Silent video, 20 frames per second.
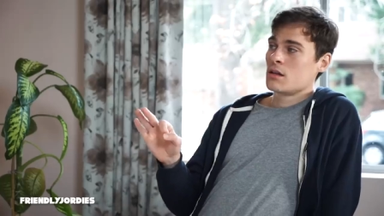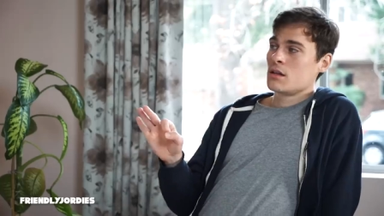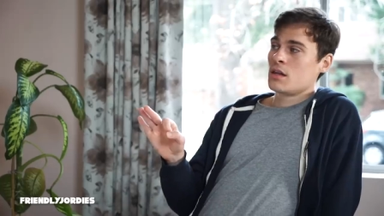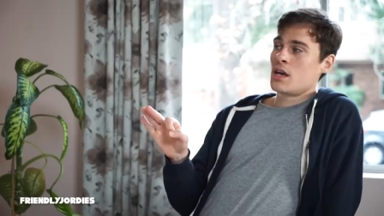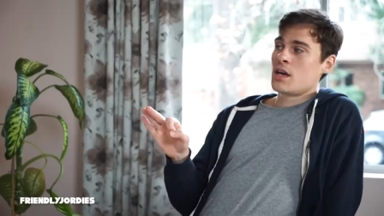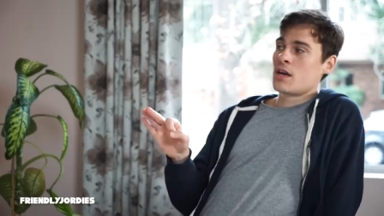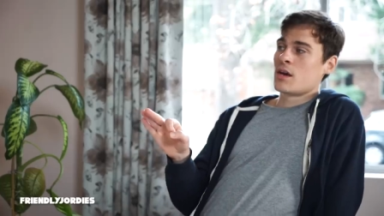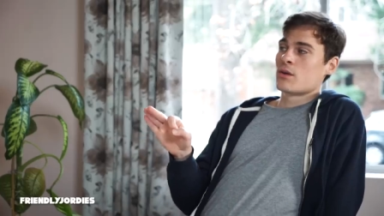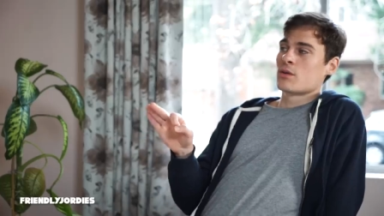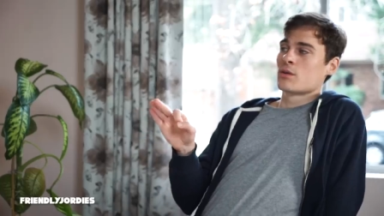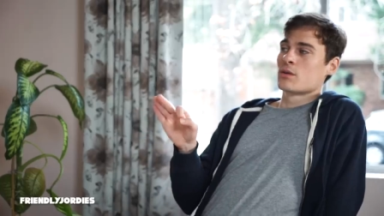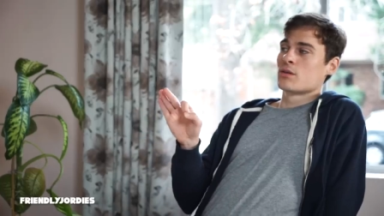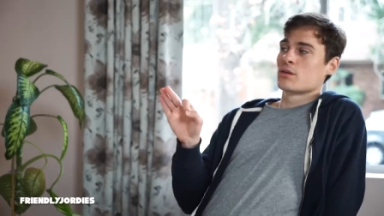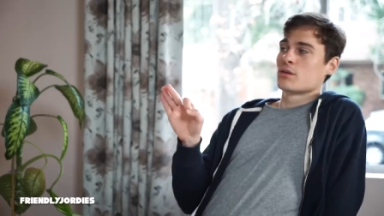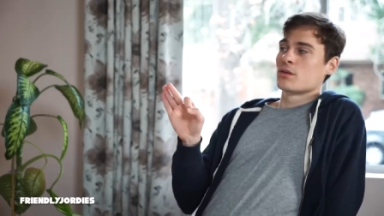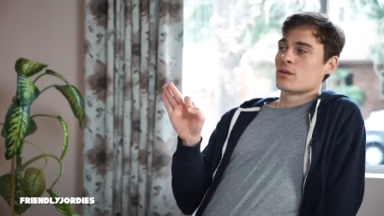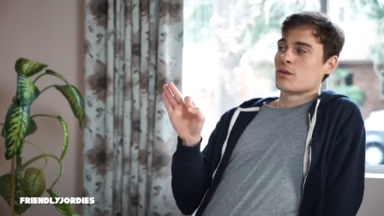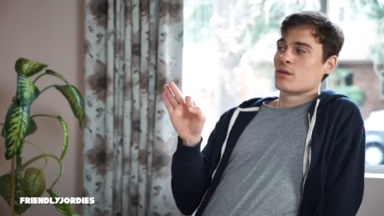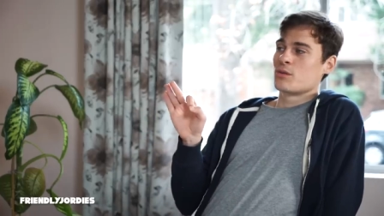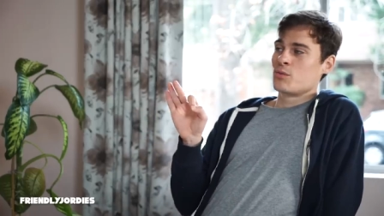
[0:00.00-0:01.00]
Yeah,
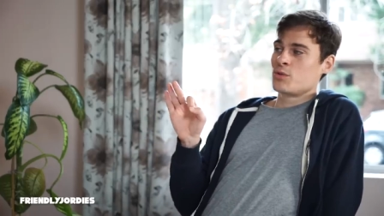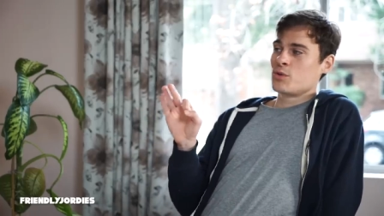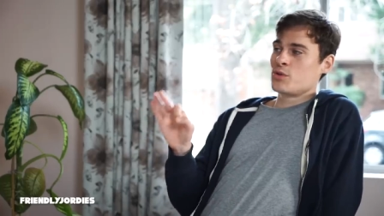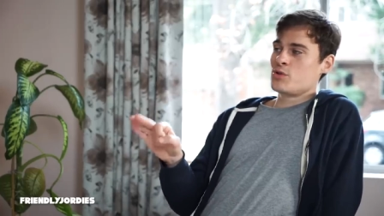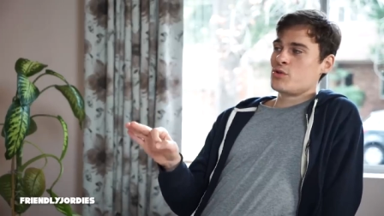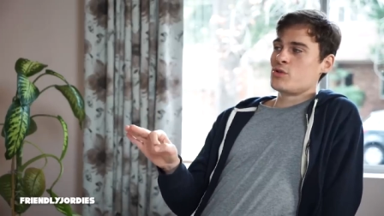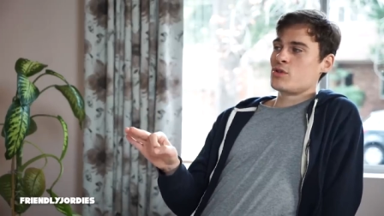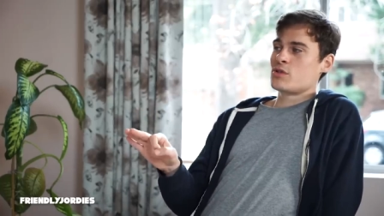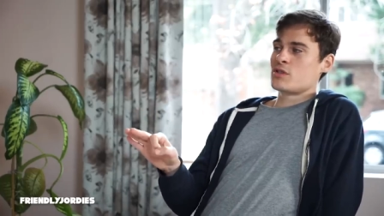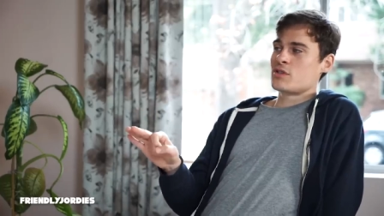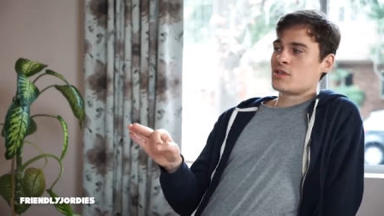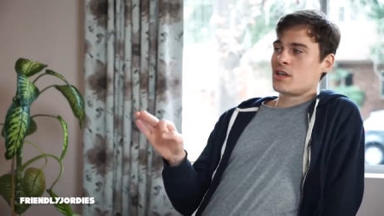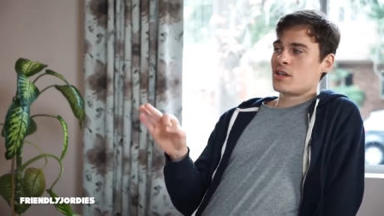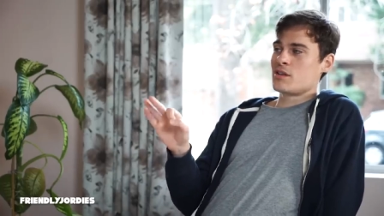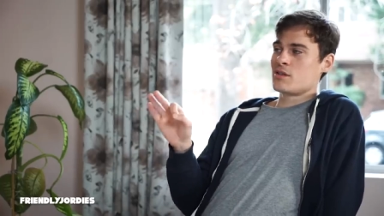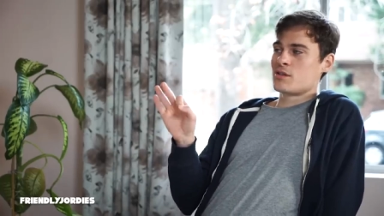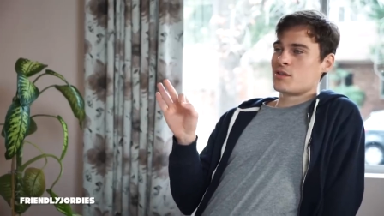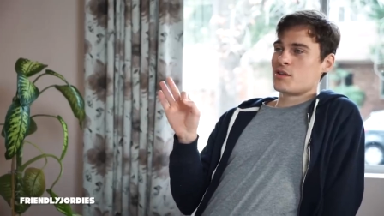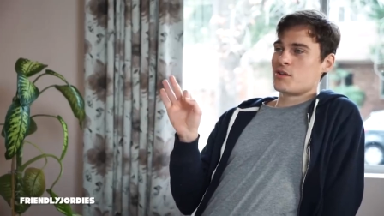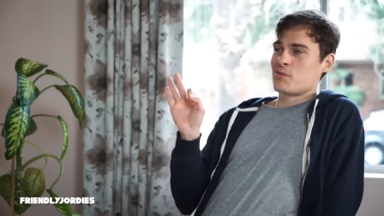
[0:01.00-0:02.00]
what you just said
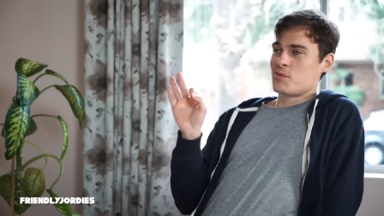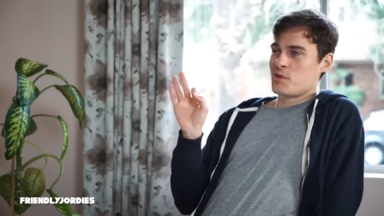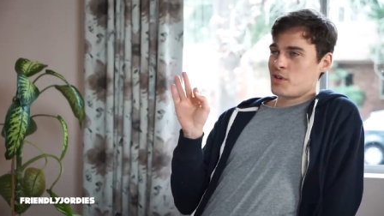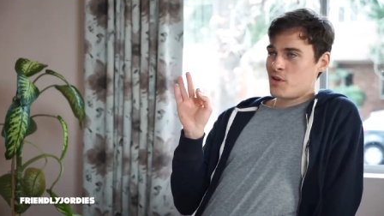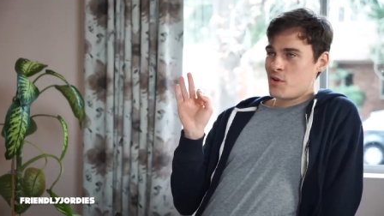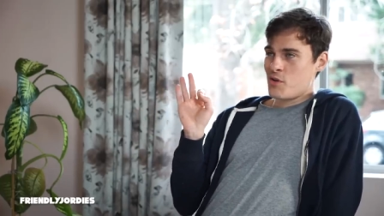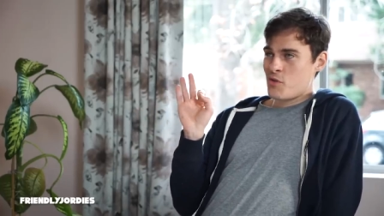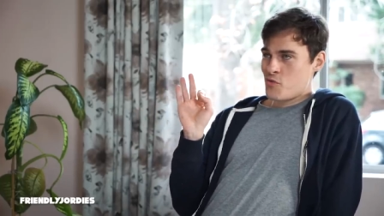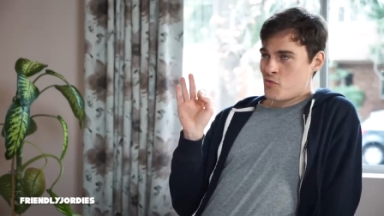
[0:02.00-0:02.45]
is going to be